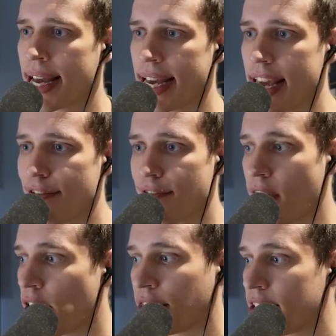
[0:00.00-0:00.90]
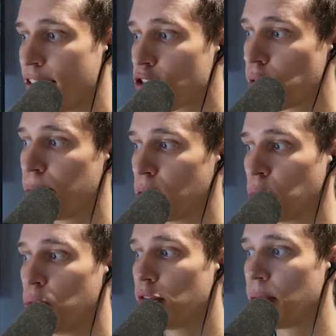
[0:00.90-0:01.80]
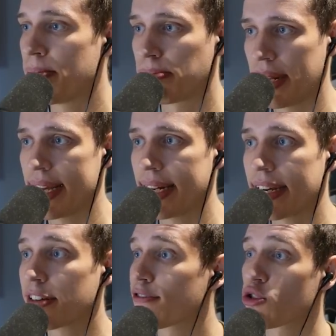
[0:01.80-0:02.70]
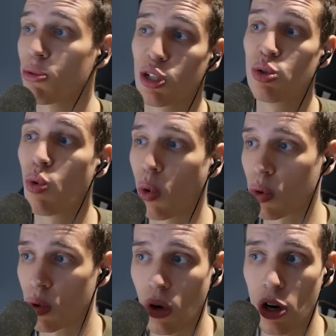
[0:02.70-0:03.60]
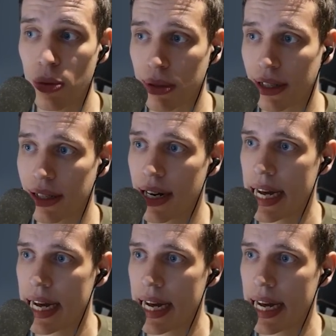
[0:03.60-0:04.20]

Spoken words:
If a different build would have been played here from a 2 Oracle opener,